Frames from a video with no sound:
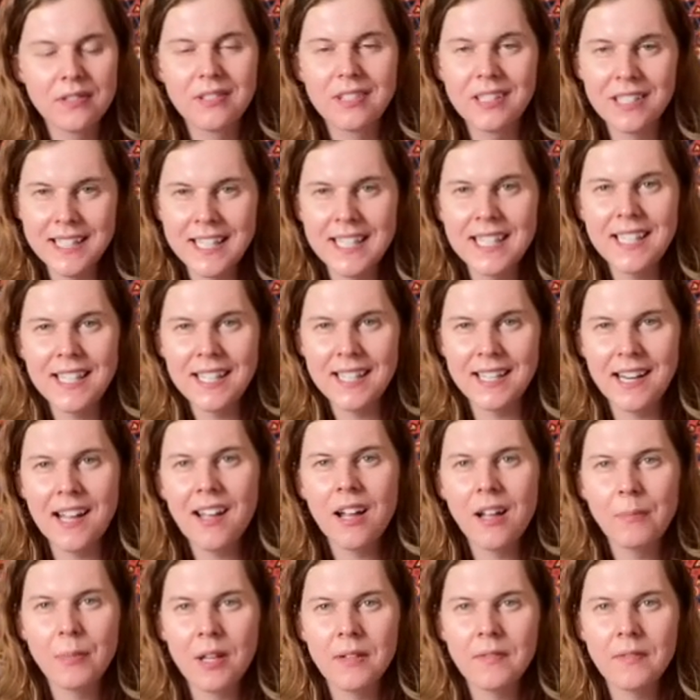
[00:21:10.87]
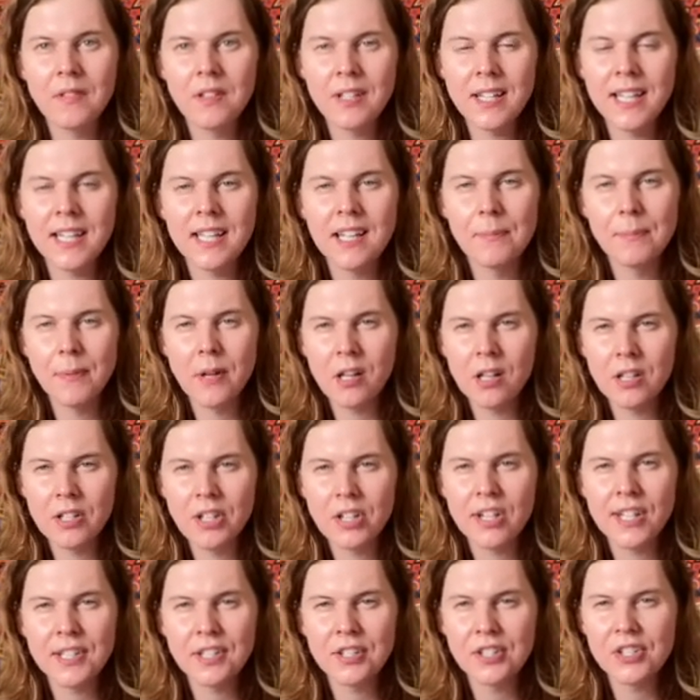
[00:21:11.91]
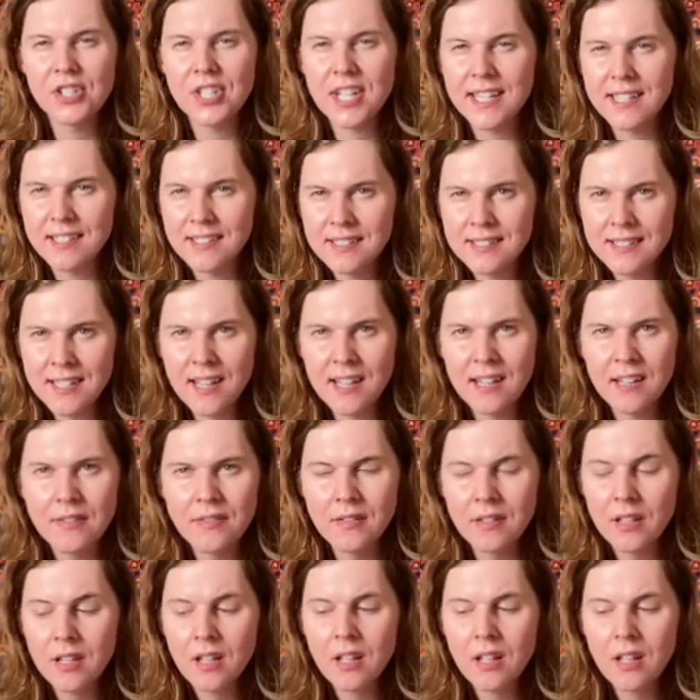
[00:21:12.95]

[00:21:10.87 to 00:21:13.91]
cleaning it up, of cleaning up all your energetic stuff,